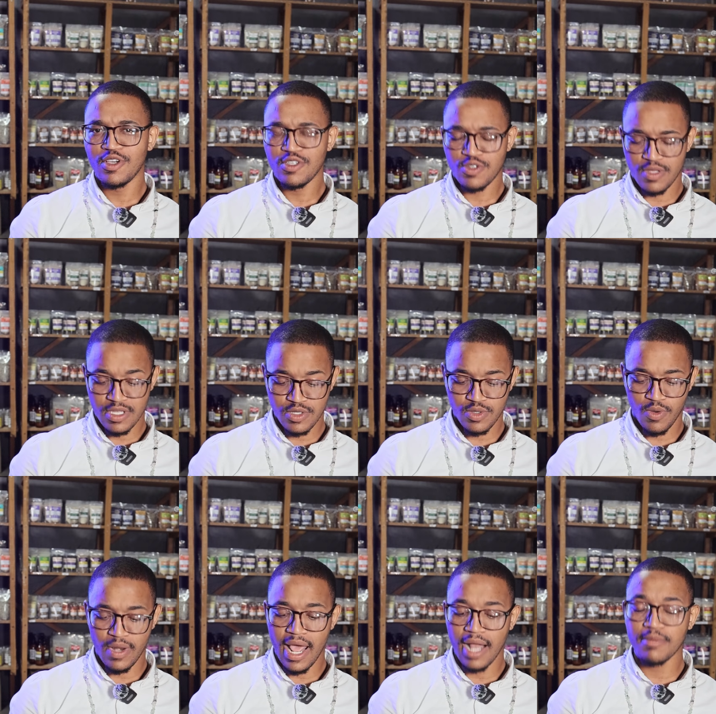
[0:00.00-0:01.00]
So this
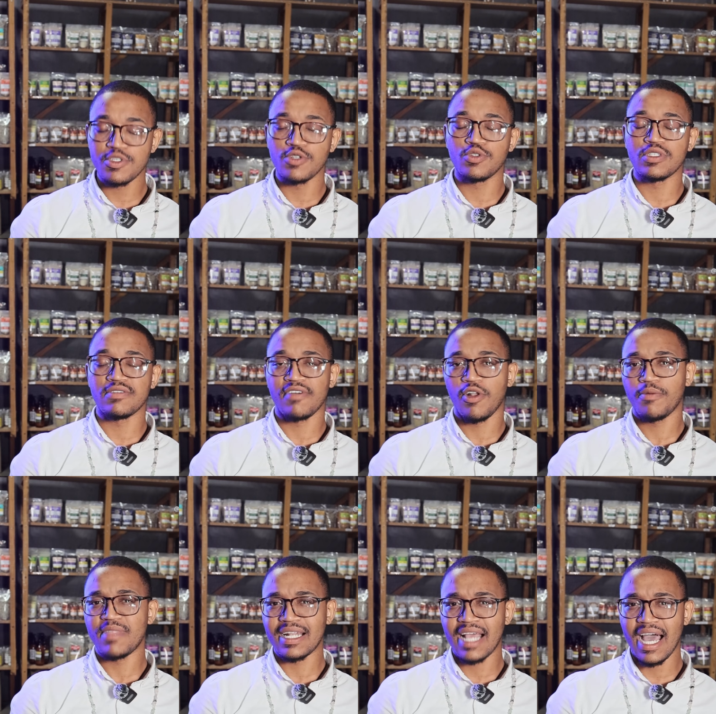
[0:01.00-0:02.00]
stone helps you to
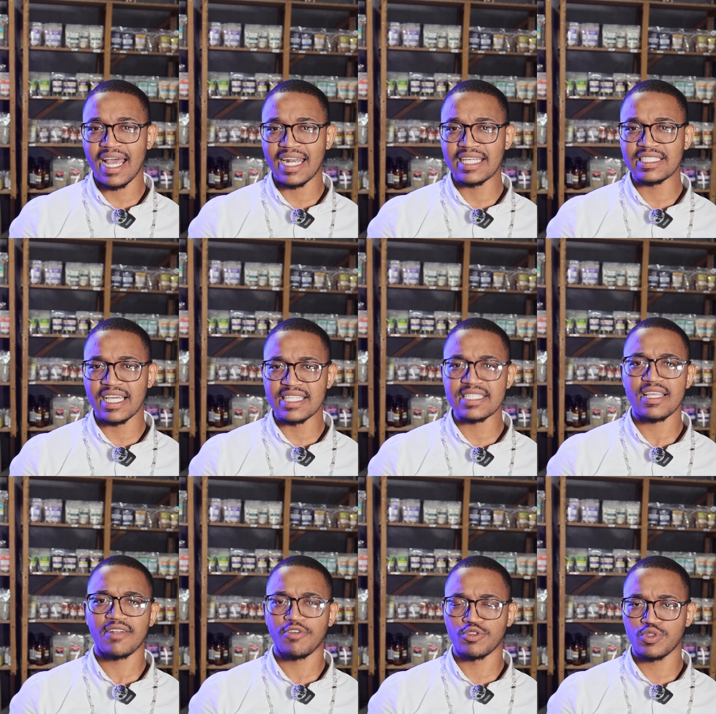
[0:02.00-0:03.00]
develop that courage and
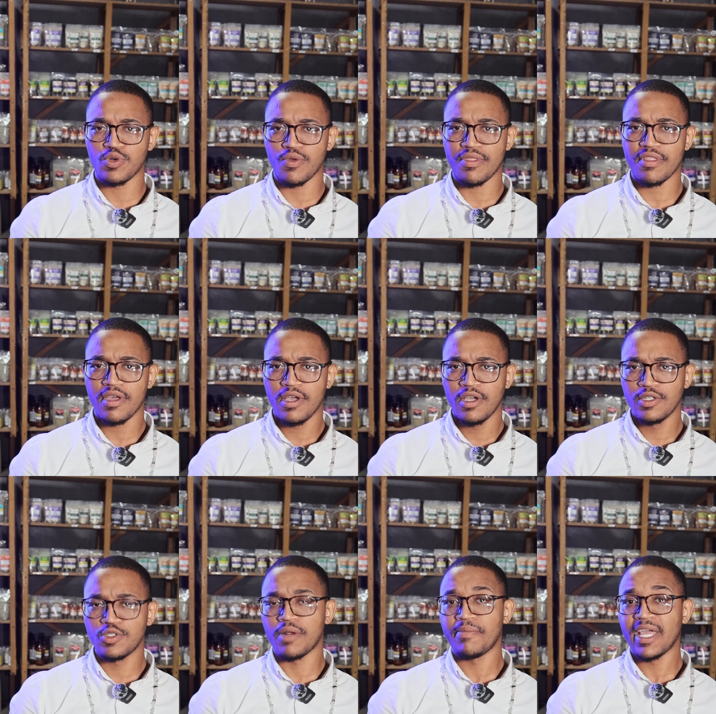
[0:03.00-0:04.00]
stand for truth,
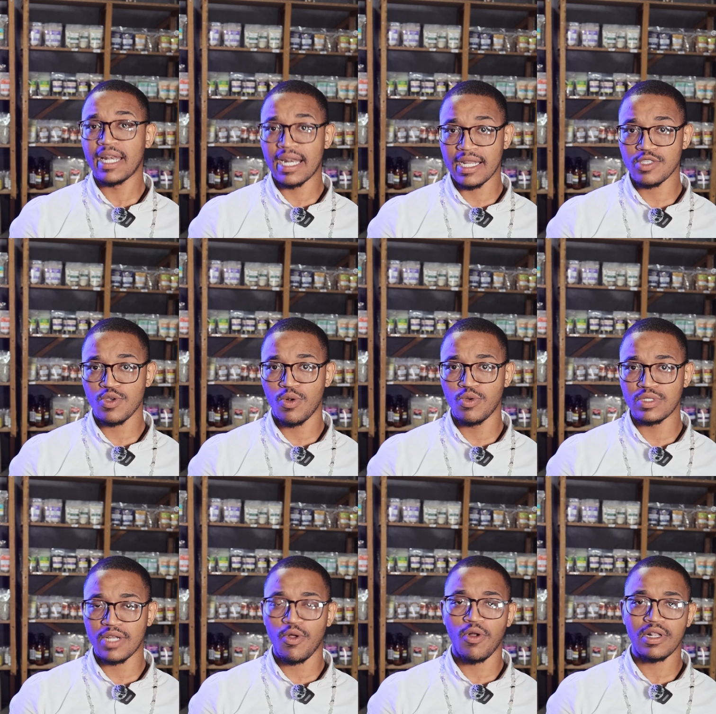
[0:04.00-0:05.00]
to remain
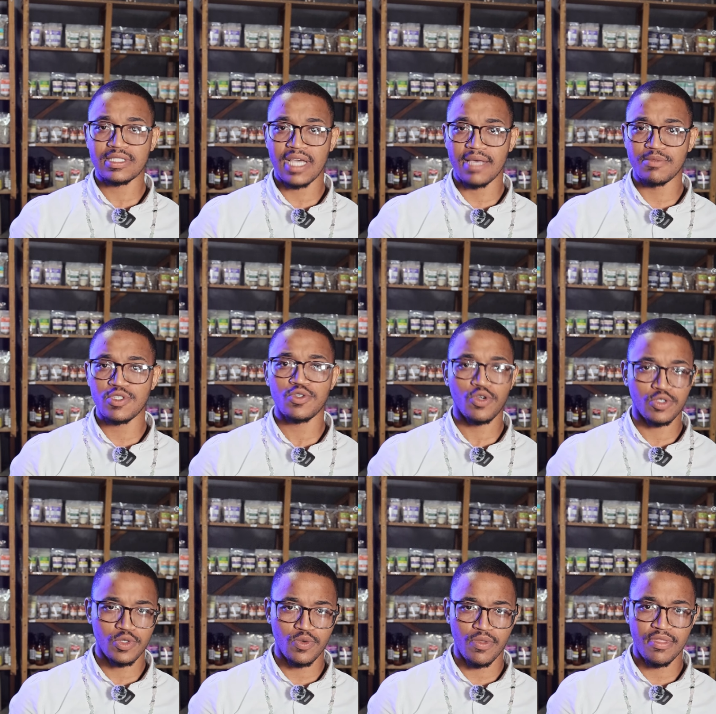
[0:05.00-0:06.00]
resolute at all times to your
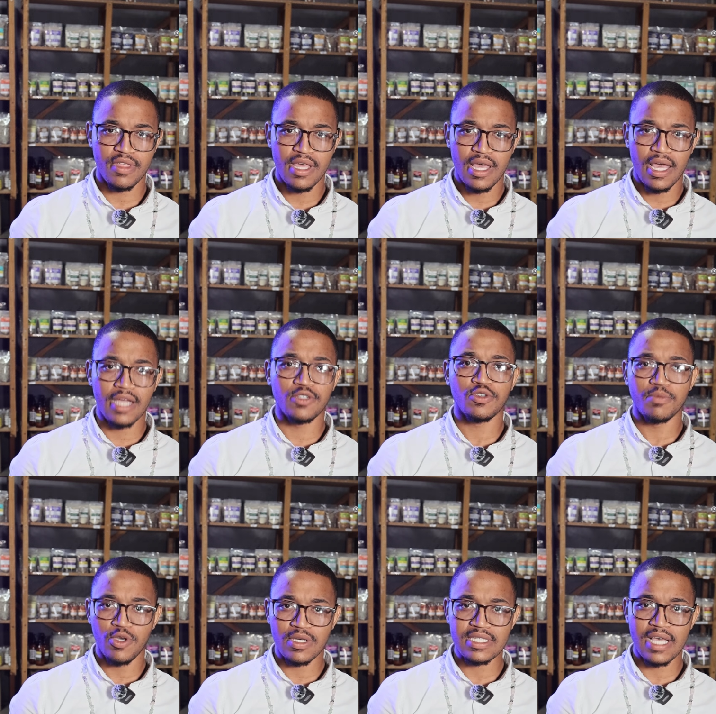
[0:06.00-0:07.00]
truth and to
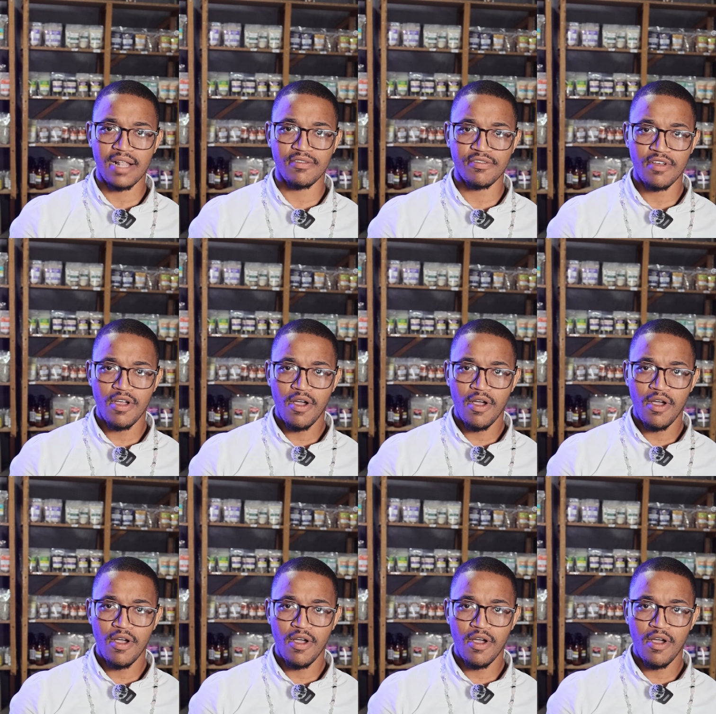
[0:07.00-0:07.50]
be yourself.